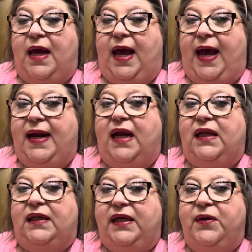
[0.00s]
And I
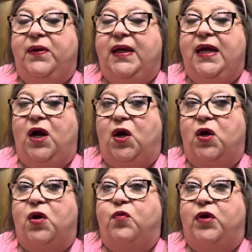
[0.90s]
literally
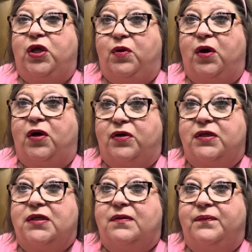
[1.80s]
hurt when you
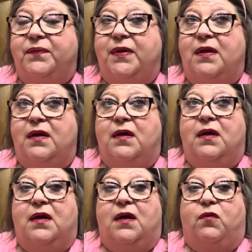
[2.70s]
hurt.
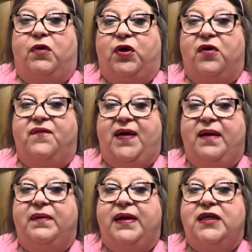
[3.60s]
When your
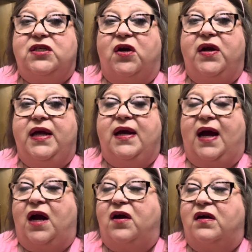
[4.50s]
family is hurting, I
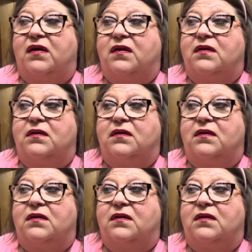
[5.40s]
hurt.